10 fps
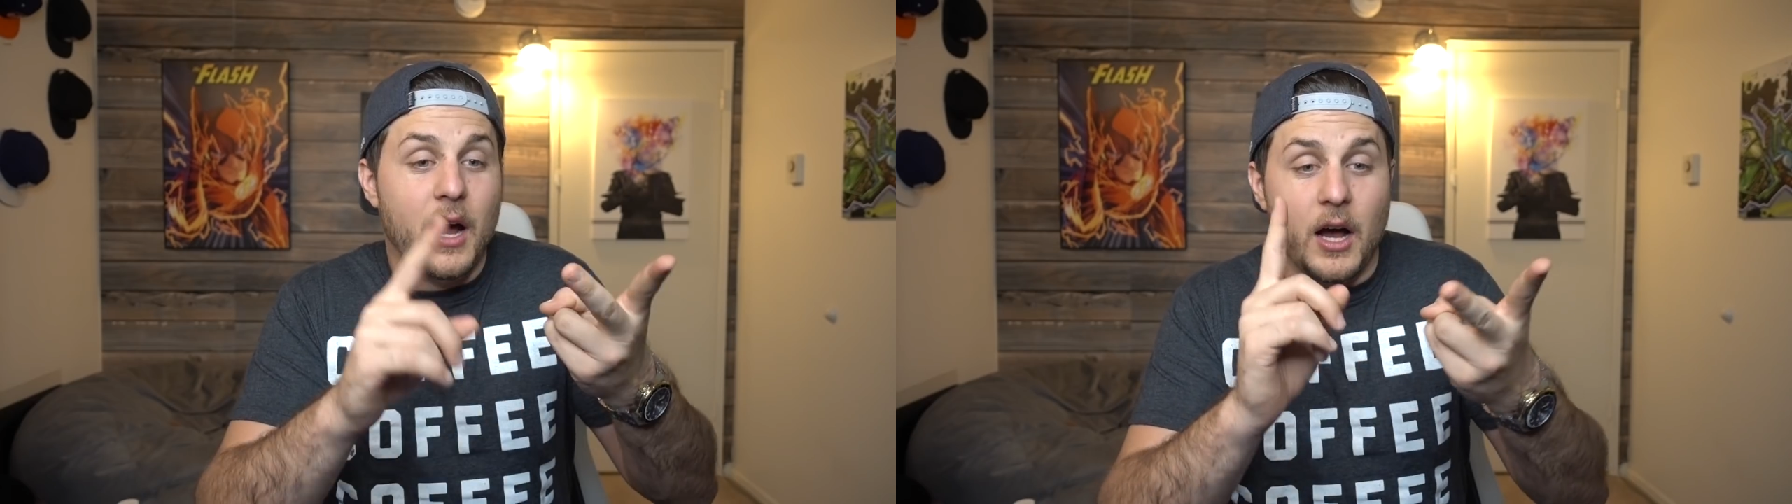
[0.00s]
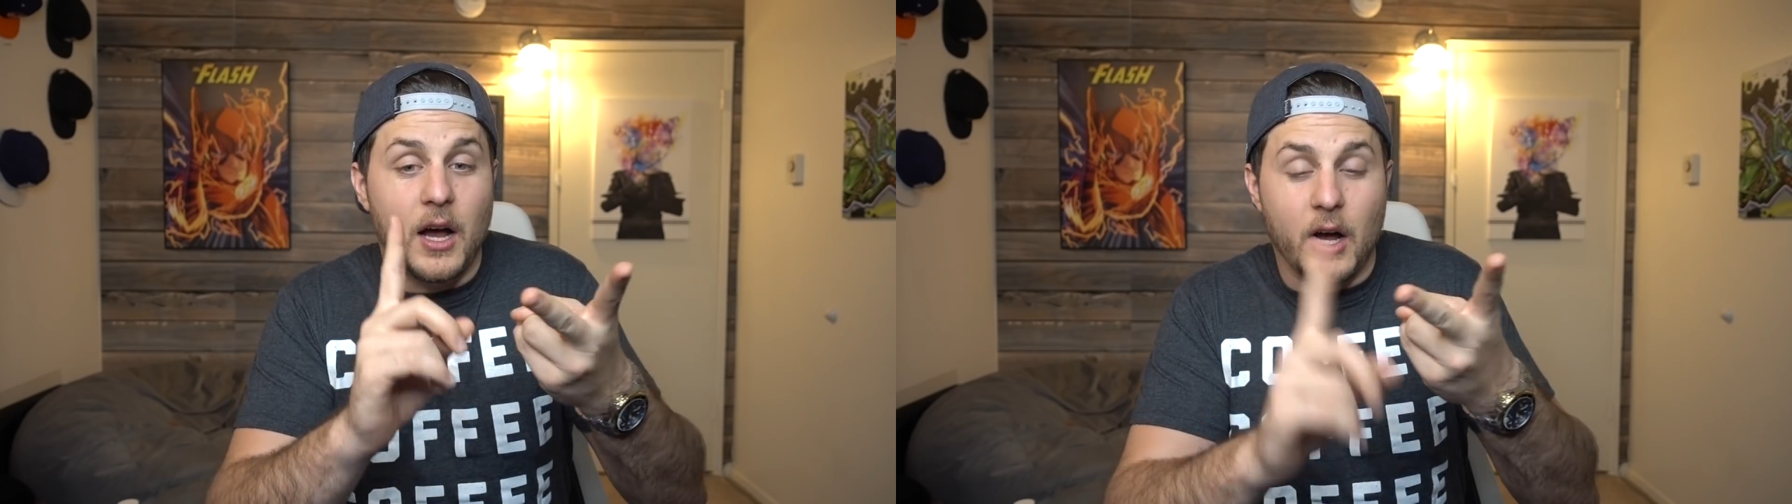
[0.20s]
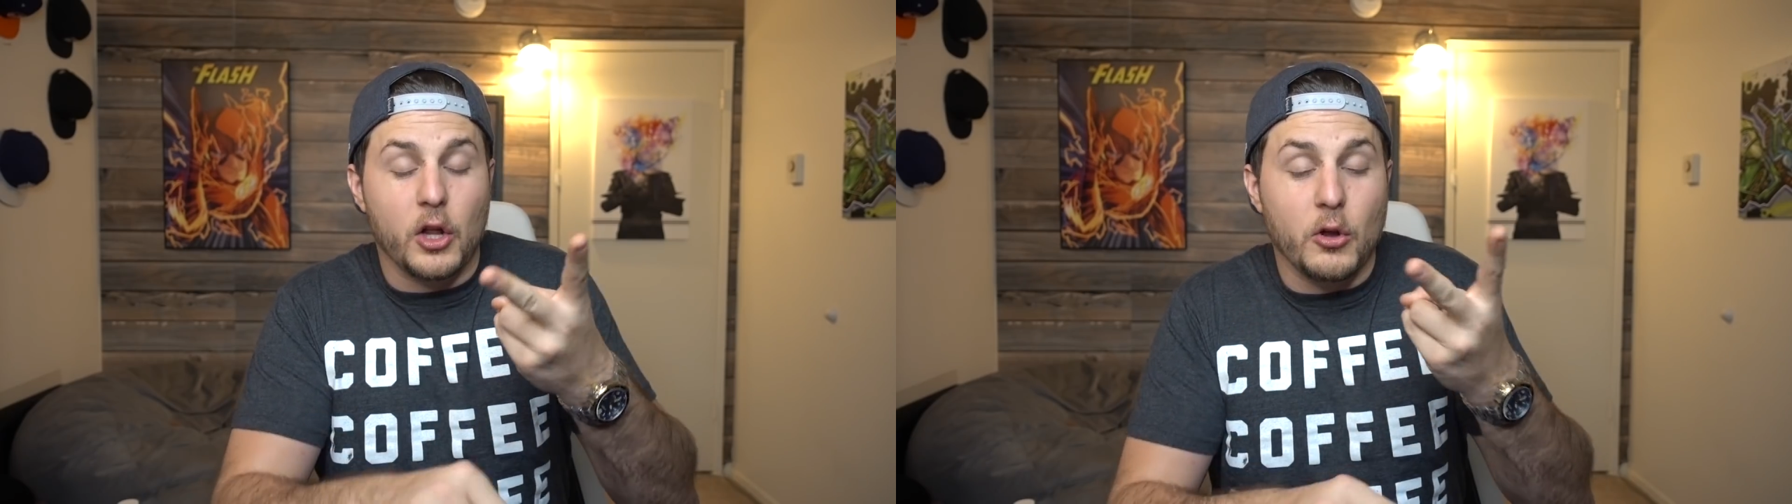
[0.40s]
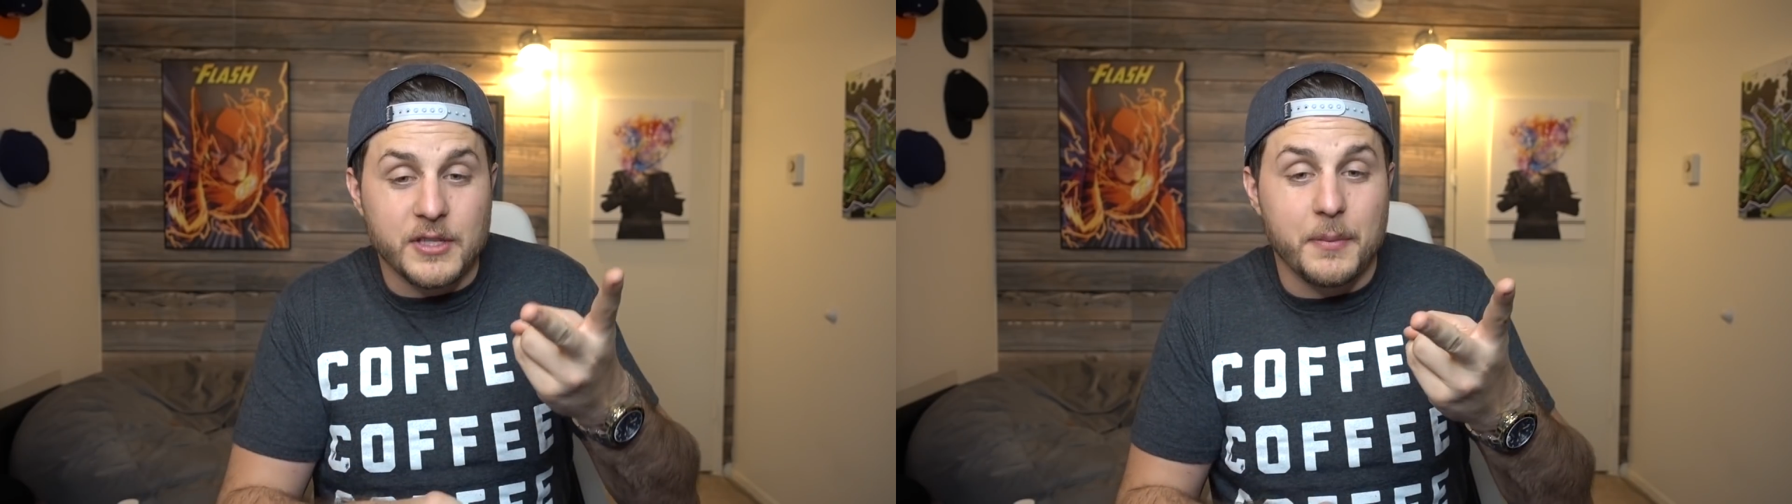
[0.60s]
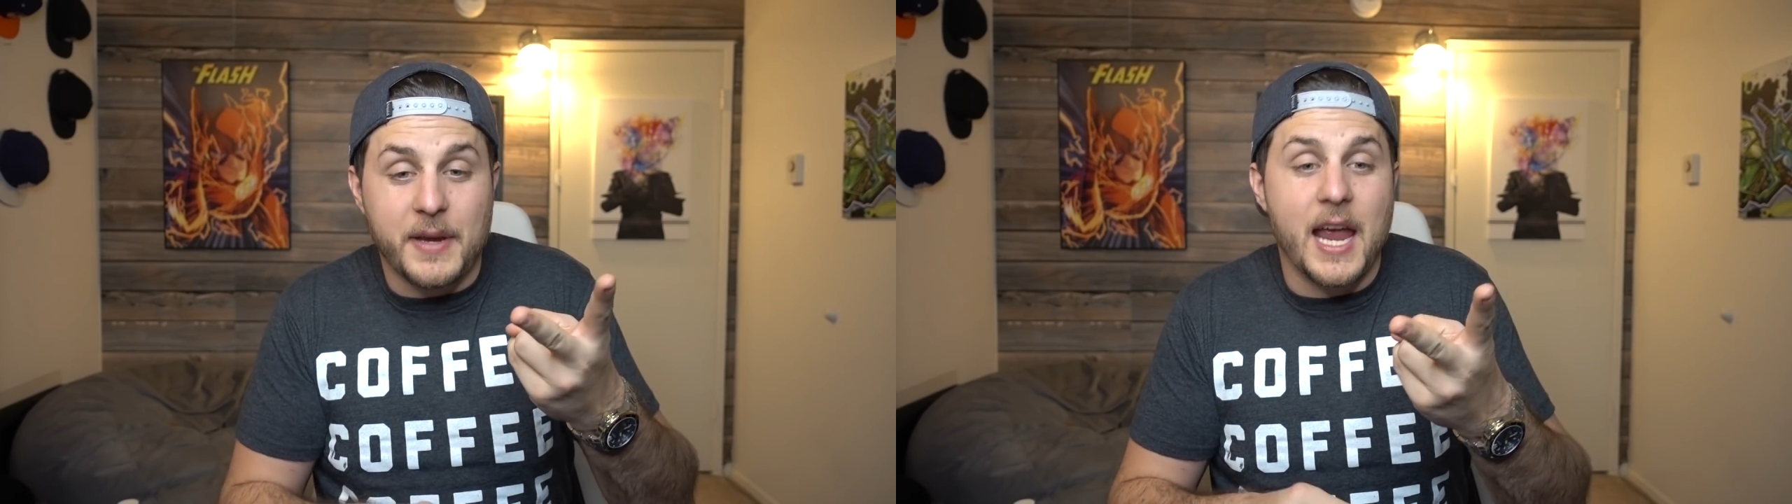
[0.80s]
a
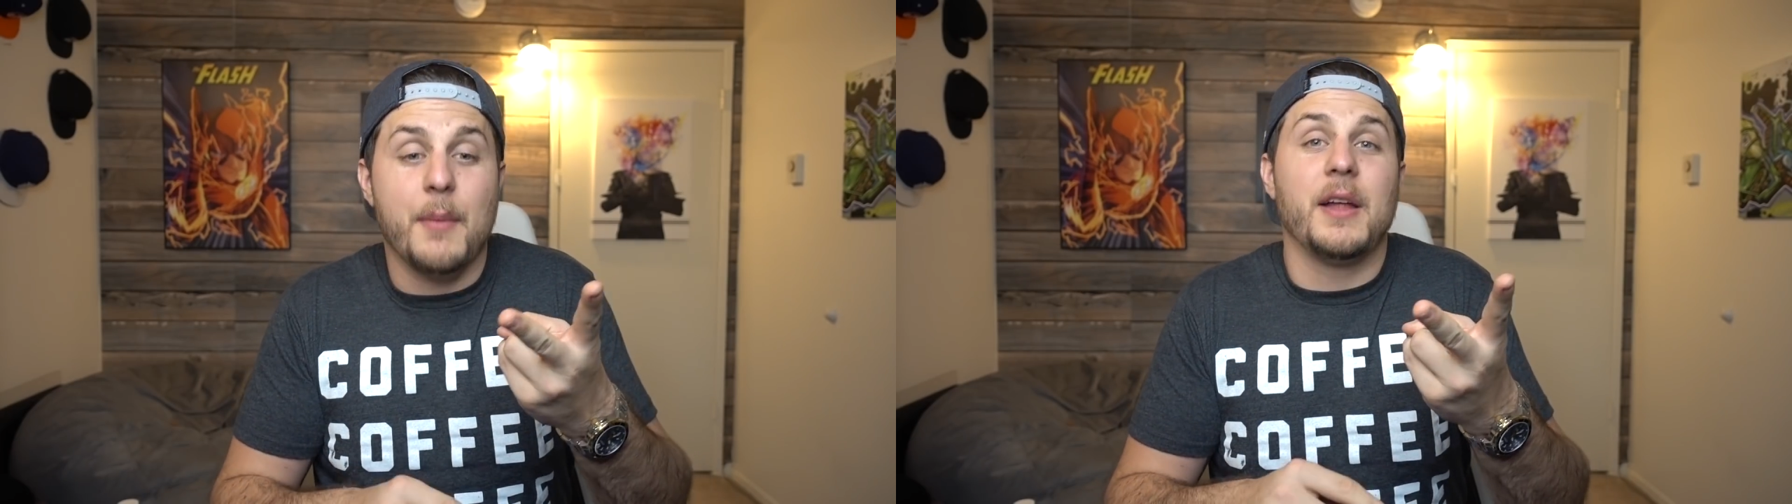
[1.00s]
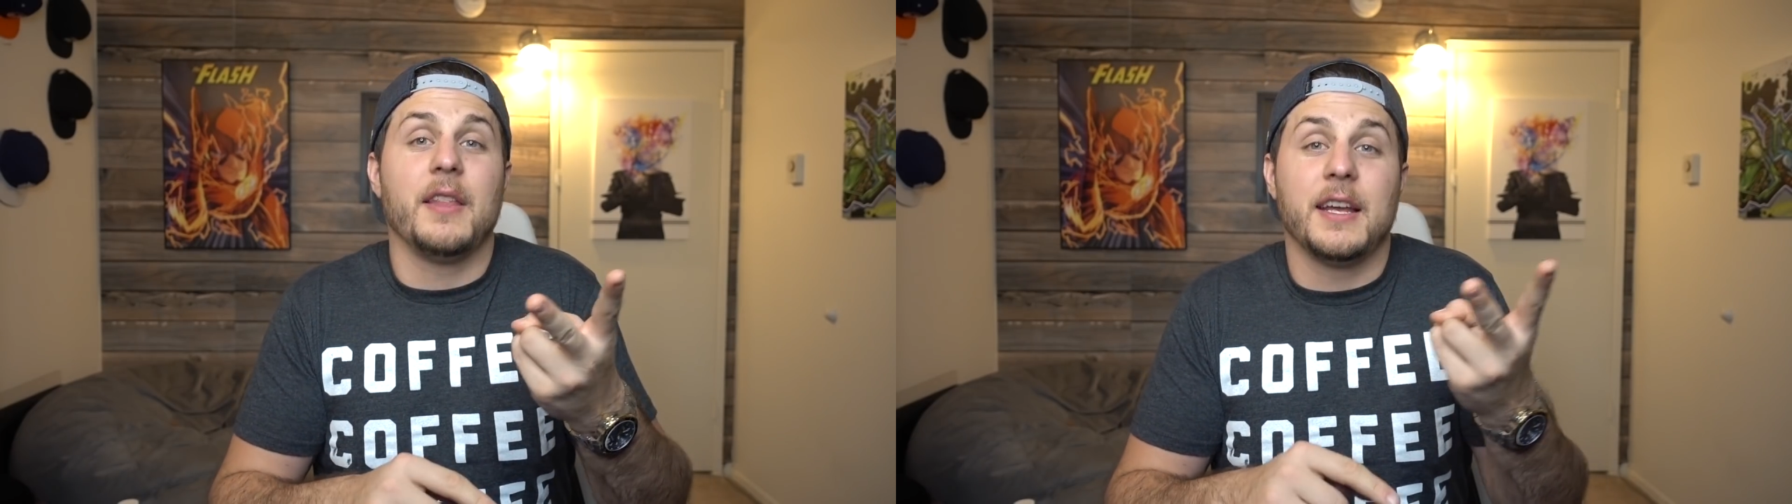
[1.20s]
close-up cam on